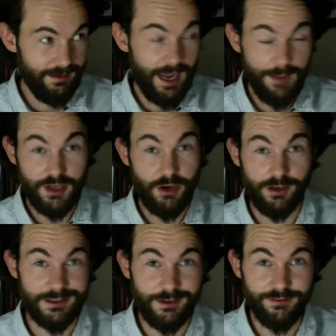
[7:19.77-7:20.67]
the
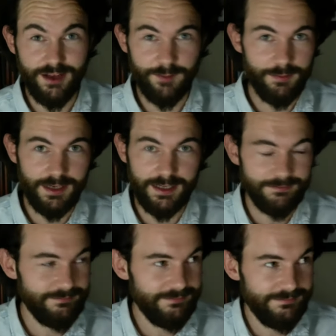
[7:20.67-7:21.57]
youngest in our family by like
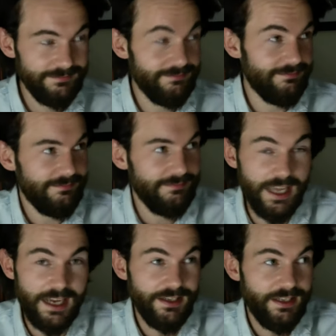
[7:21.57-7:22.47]

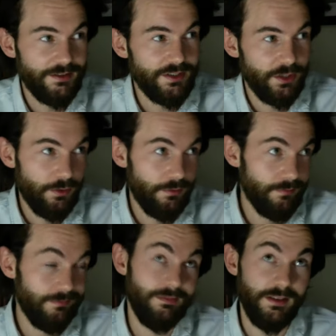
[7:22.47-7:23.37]
9 years. So
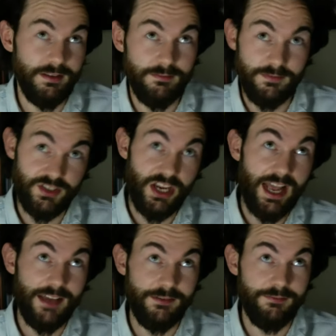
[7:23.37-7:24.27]
she
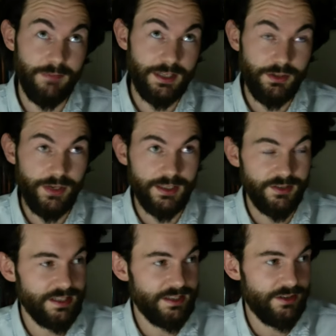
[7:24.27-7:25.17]
had my two elder
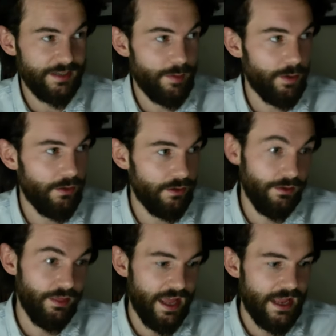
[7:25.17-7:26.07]
sisters and my brother
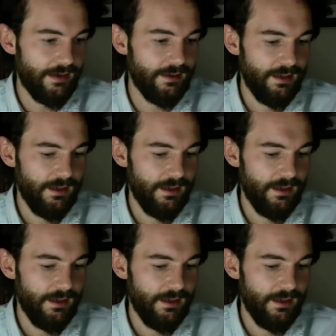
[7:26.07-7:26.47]
then.